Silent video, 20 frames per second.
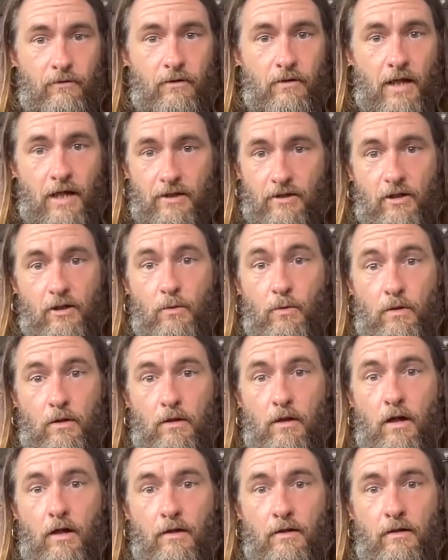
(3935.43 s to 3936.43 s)
has to do with
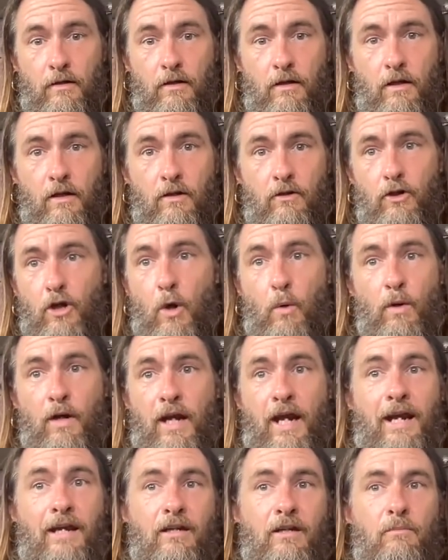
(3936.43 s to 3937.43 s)
luck. No one
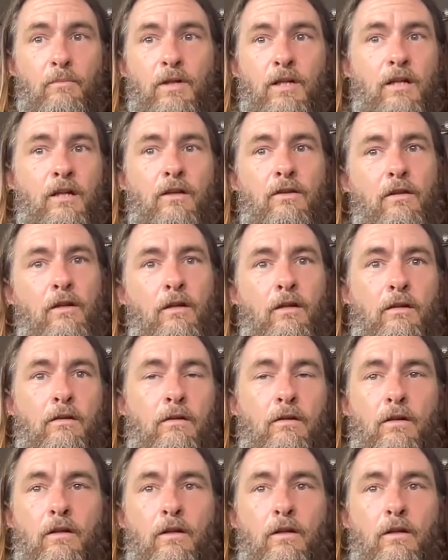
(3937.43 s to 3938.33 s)
handed me anything.